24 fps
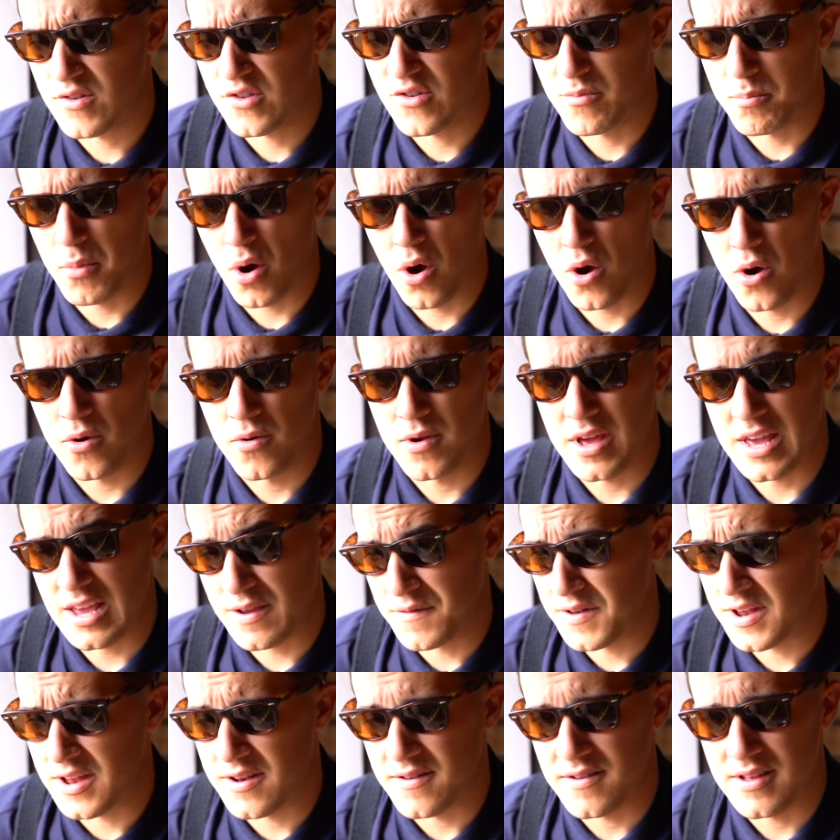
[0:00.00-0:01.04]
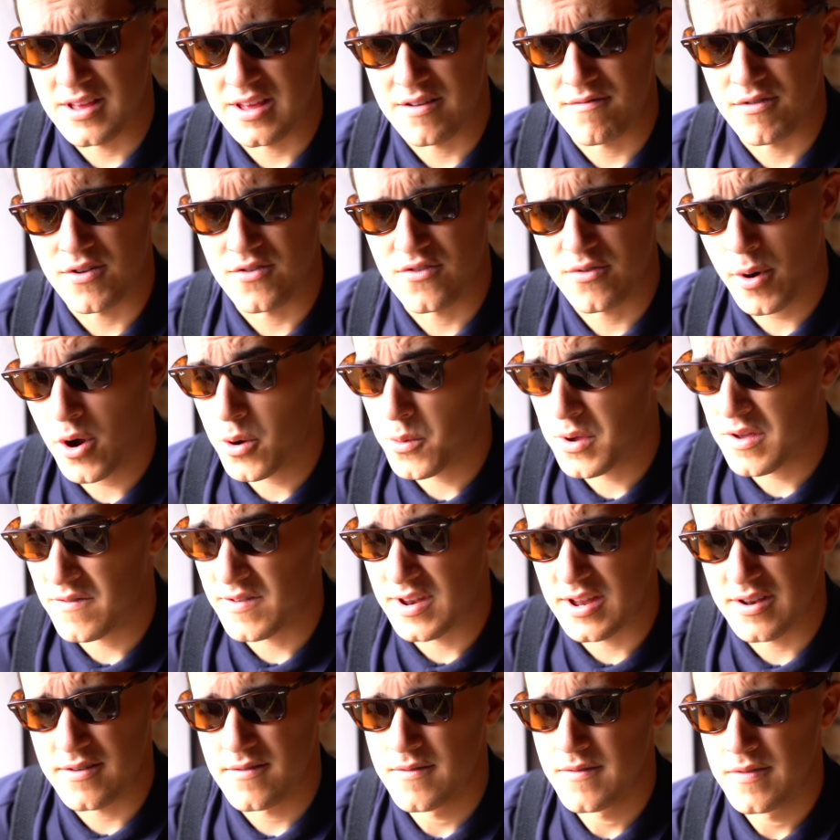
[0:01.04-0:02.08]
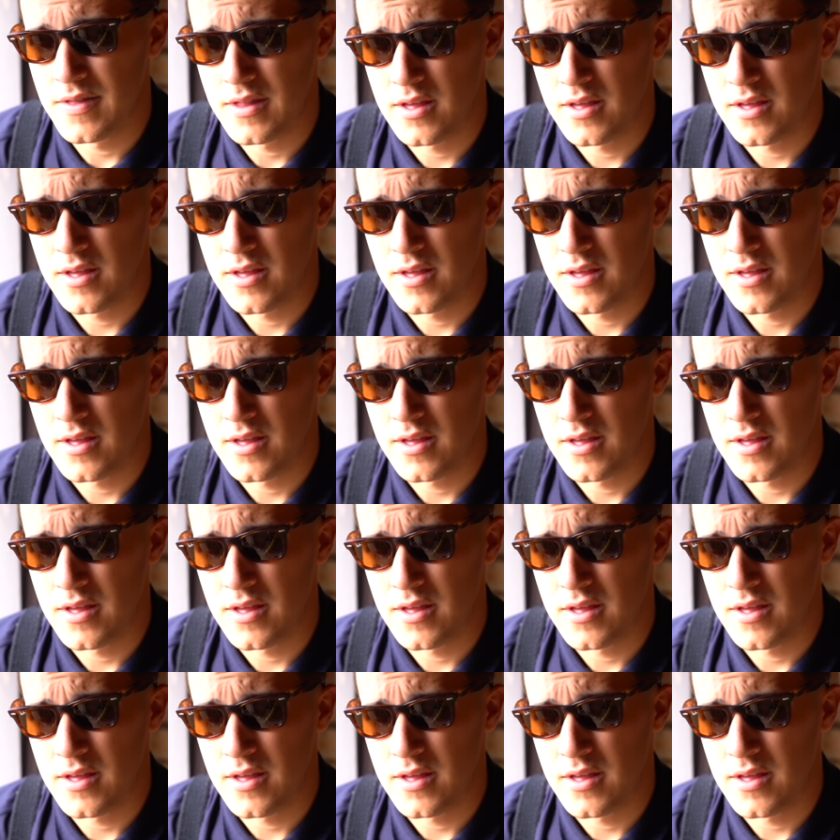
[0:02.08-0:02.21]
it tomorrow evening, tomorrow evening.